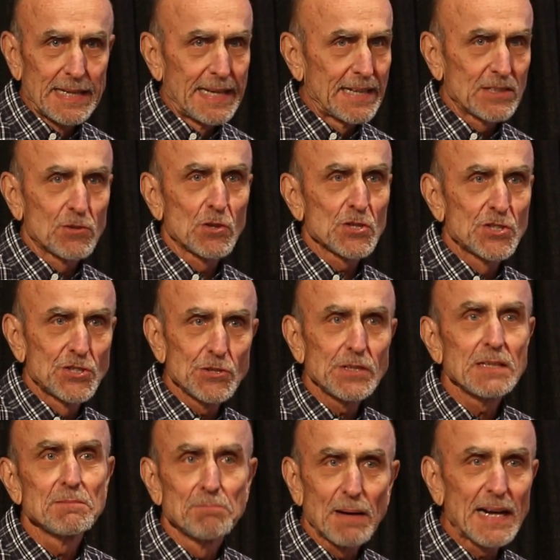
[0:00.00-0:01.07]
And of course,
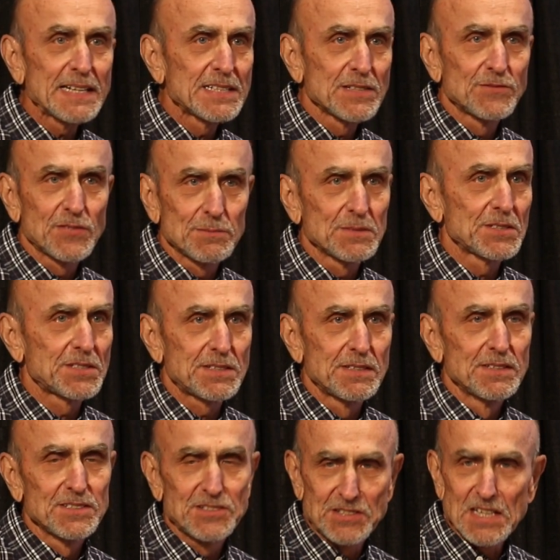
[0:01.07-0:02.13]
shooting bison from the
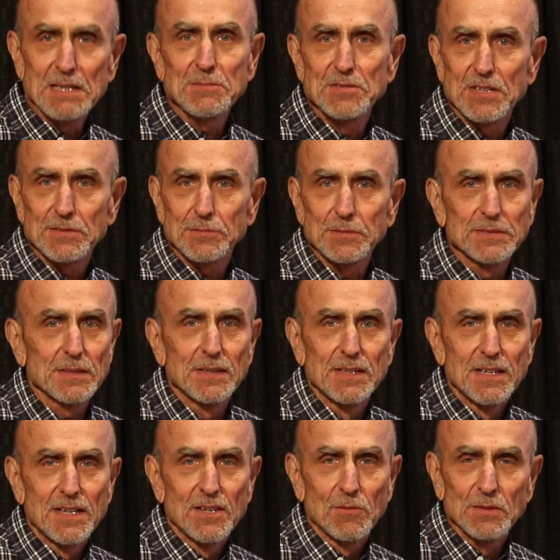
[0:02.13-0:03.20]
steamships
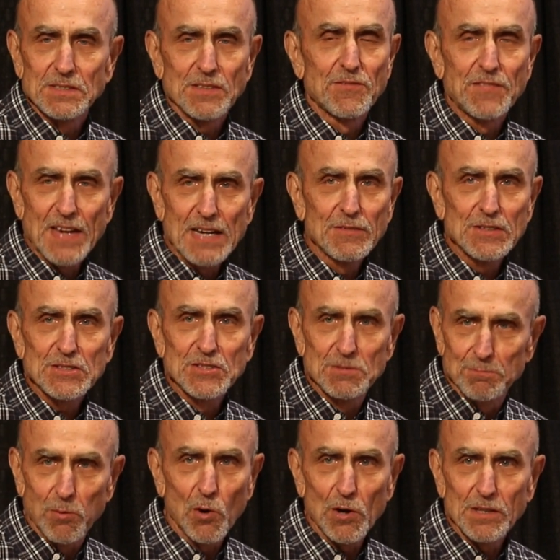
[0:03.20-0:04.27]
was a favorite
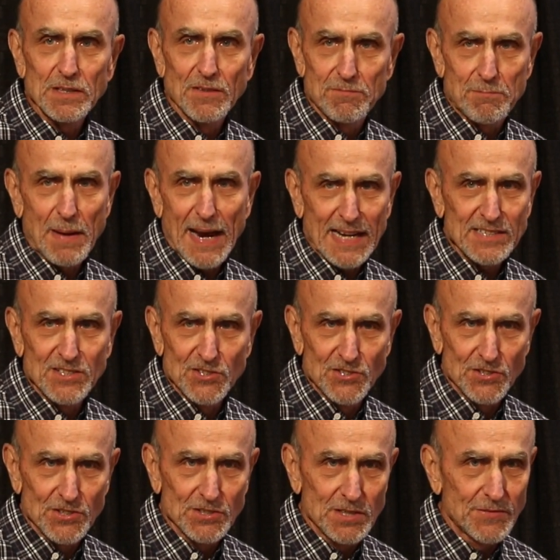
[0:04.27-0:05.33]
sport of
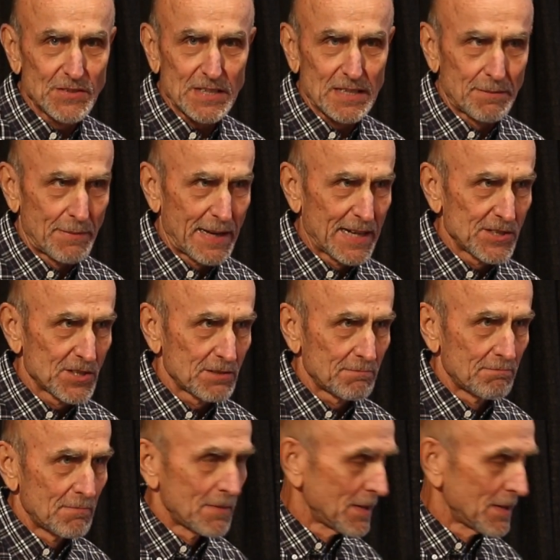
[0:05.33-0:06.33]
passengers, if you can imagine.